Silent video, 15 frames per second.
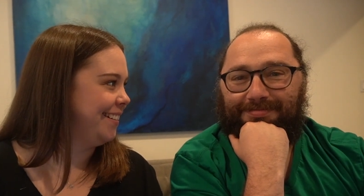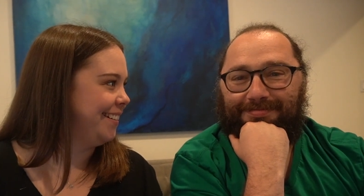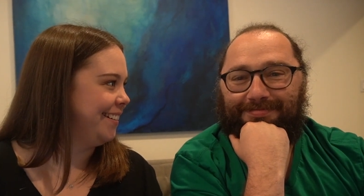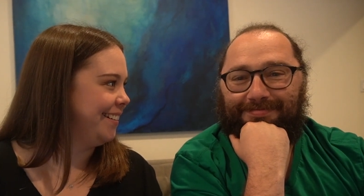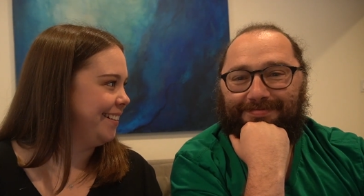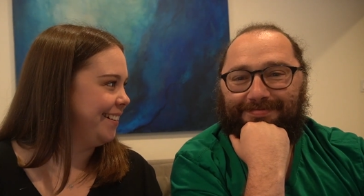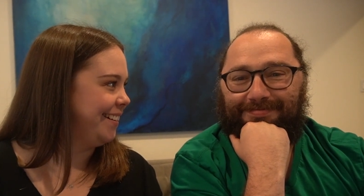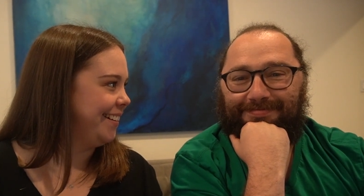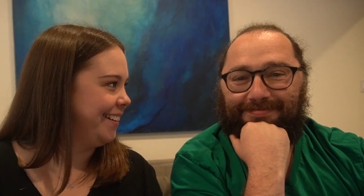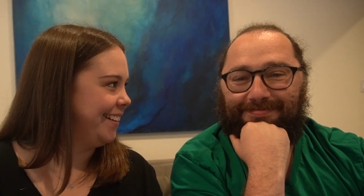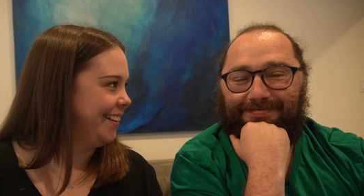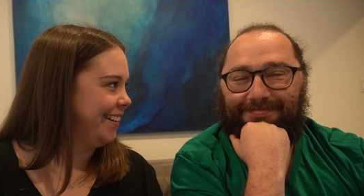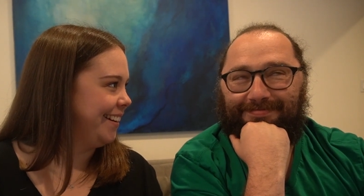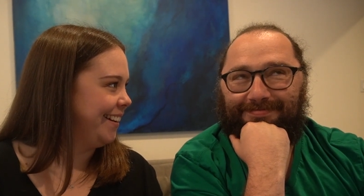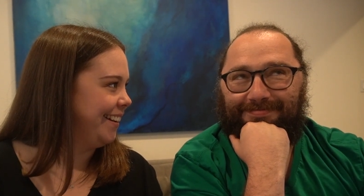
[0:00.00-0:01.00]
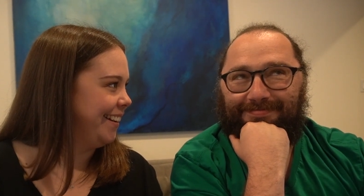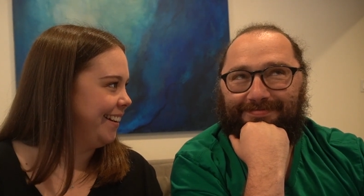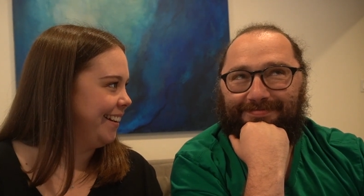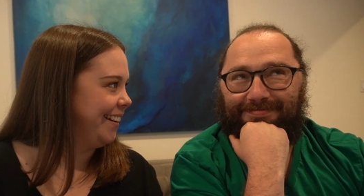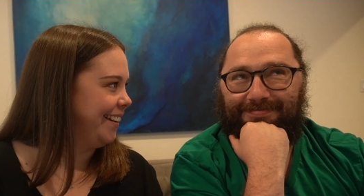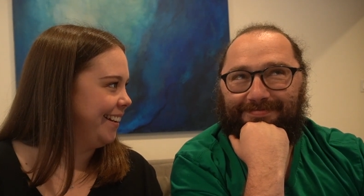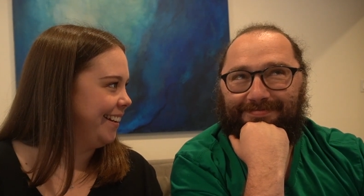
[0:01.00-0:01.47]

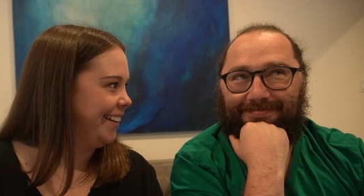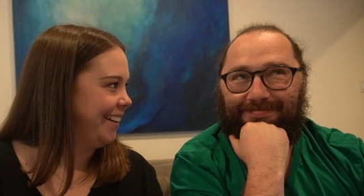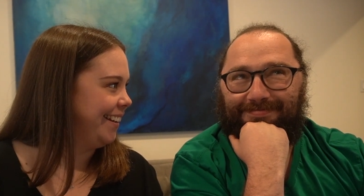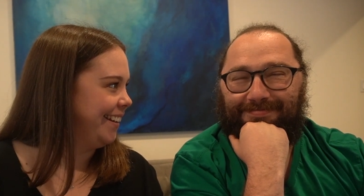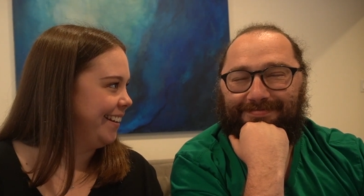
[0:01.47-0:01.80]
[no speech]